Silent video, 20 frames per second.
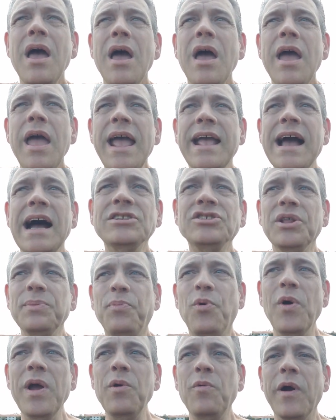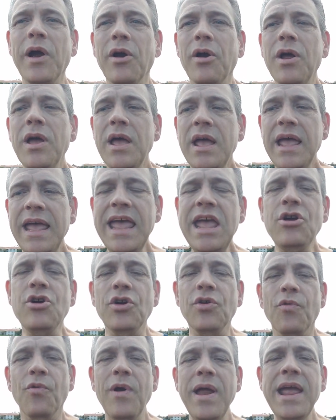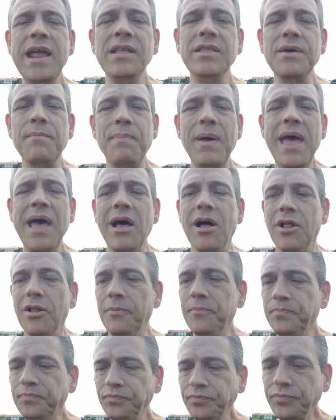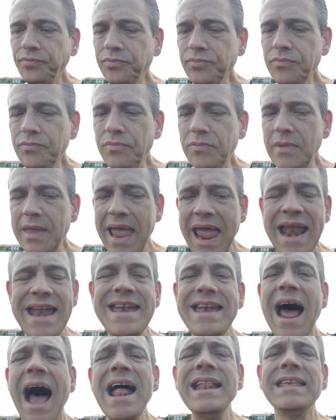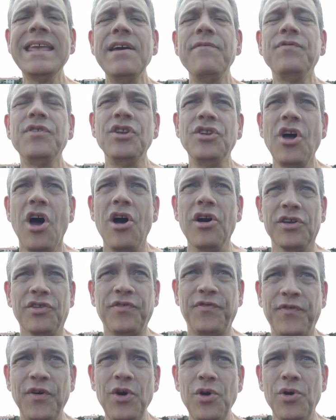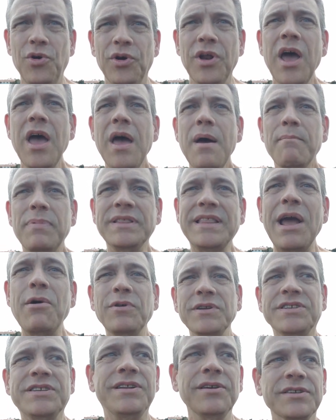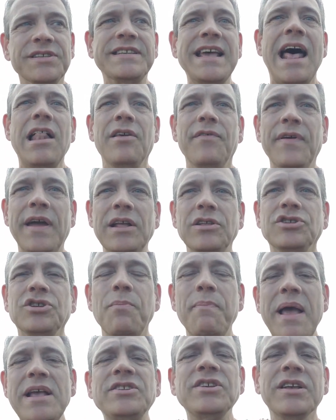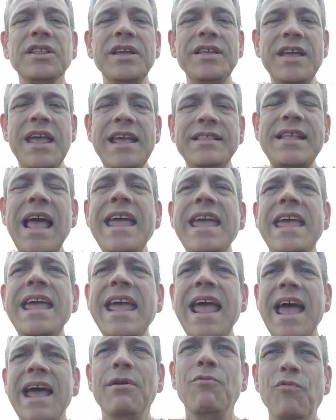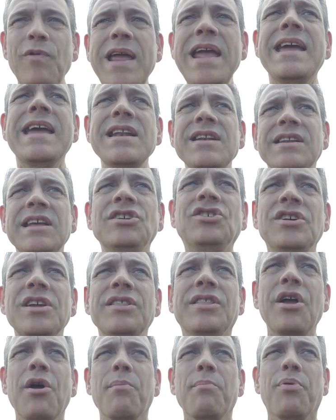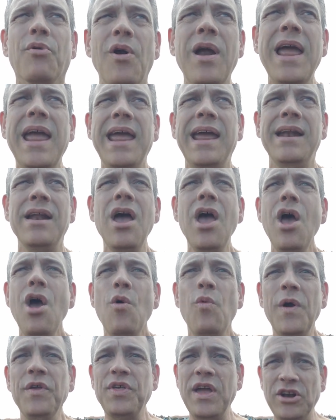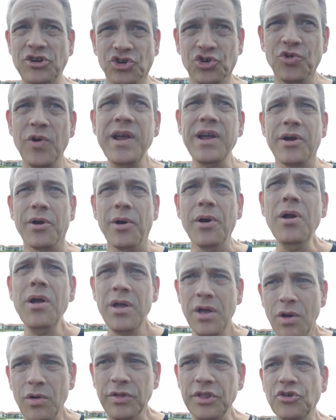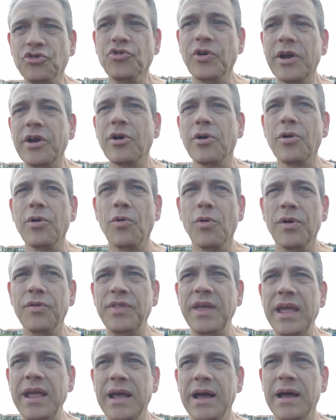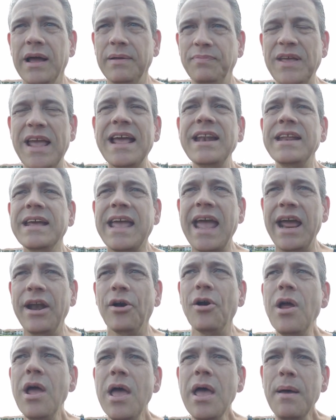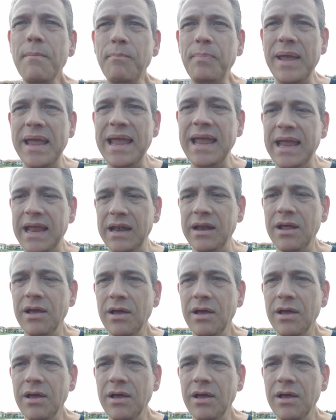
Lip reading: it got to the point where he could ring the bell and not give the dogs food, but they would still salivate. So basically he had reconditioned their brain with a trigger, the trigger or the indicator being